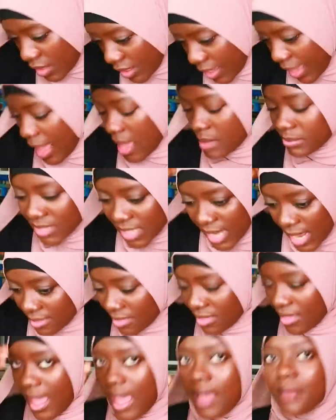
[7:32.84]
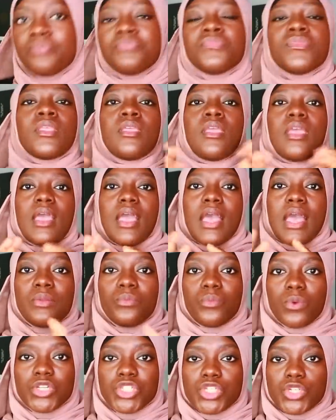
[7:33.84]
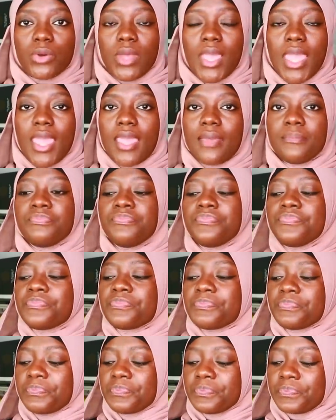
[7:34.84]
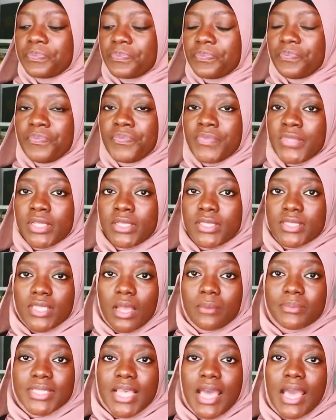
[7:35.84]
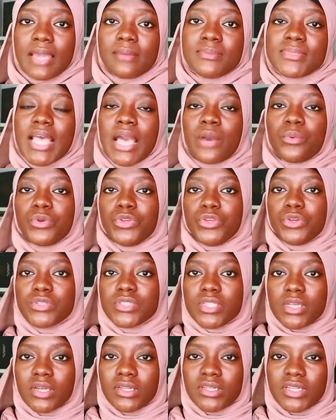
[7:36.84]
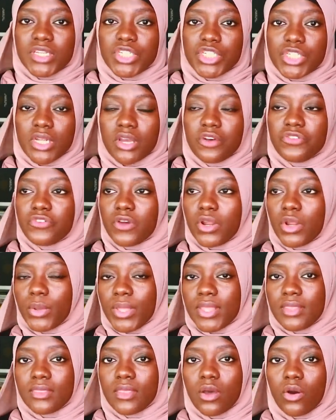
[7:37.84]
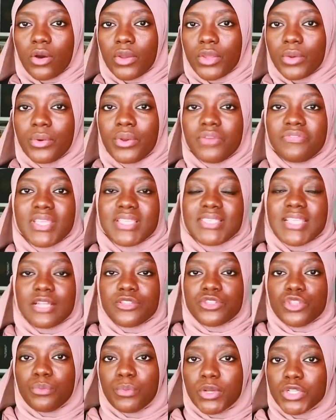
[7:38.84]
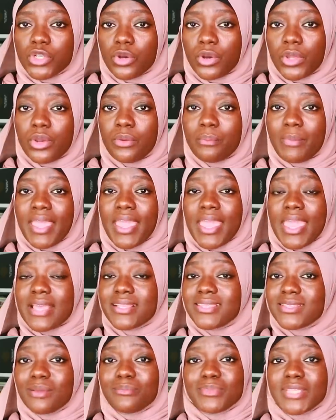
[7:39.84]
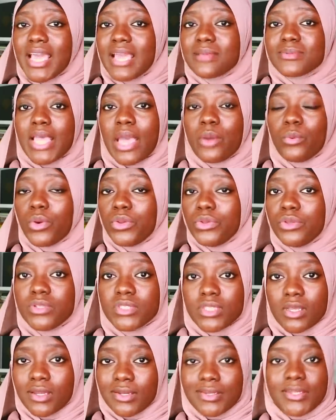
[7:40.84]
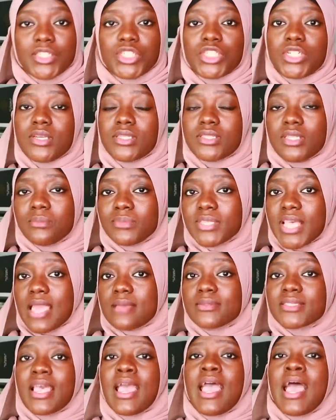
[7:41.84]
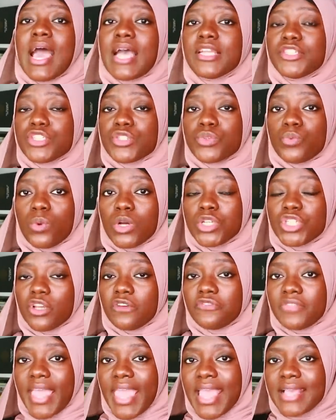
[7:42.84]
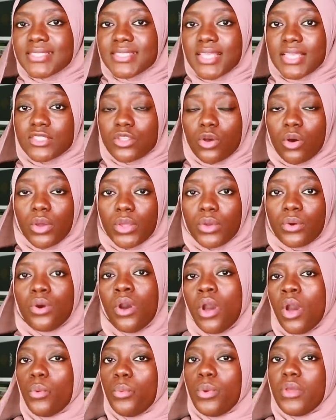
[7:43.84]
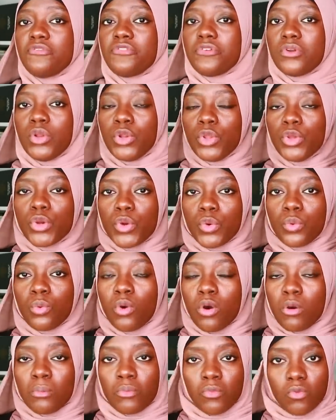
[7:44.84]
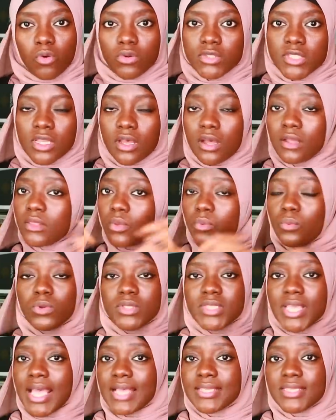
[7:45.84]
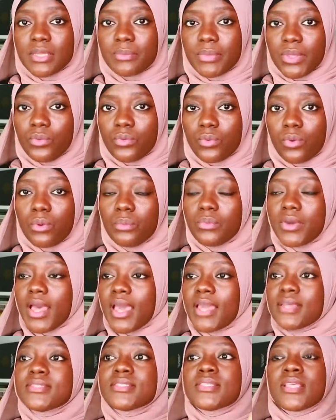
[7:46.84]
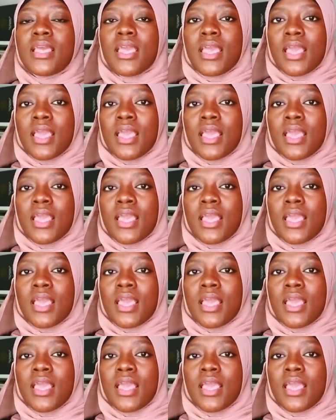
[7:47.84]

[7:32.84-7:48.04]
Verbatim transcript: the gaps like that and wash your hair sometimes i will use a conditioner following the oil if there's like too much oil in my hair sometimes i won't use a conditioner sometimes i just wash off the excess oil with lukewarm water the water has to be warm guys